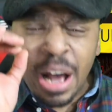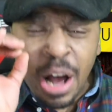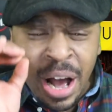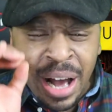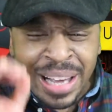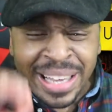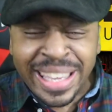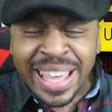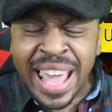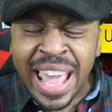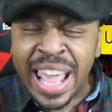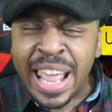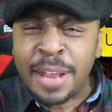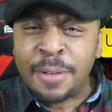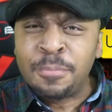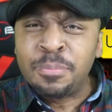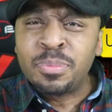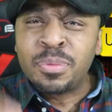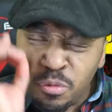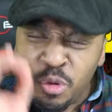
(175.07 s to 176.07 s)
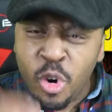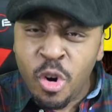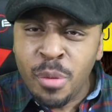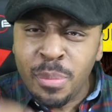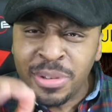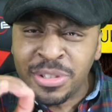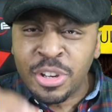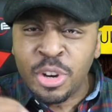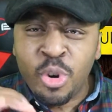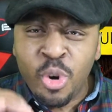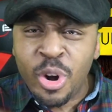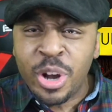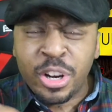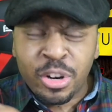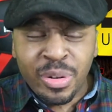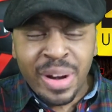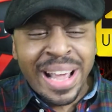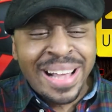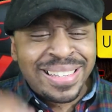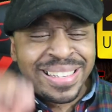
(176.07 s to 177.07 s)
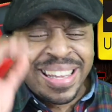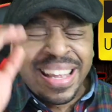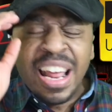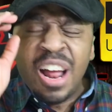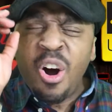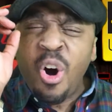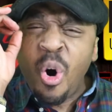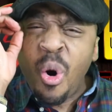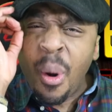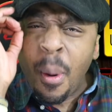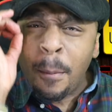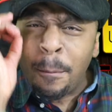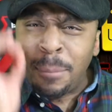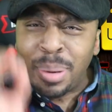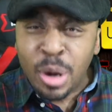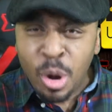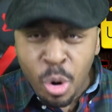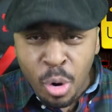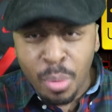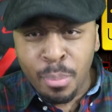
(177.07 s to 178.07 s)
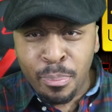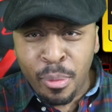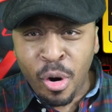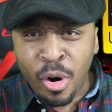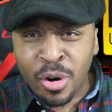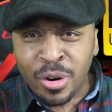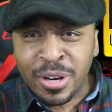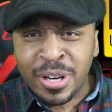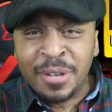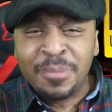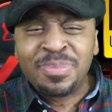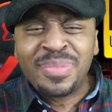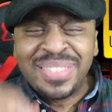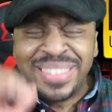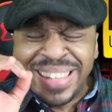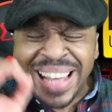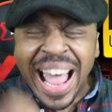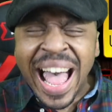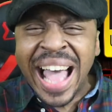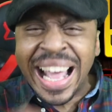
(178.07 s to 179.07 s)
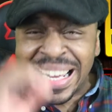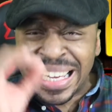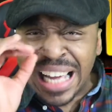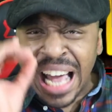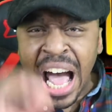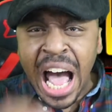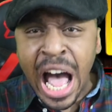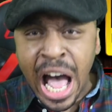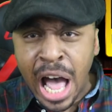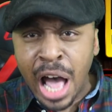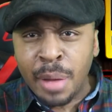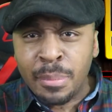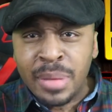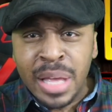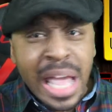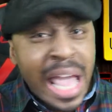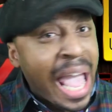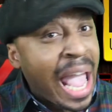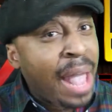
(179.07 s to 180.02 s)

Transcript: again, rumors are going crazy on Bloomberg.com.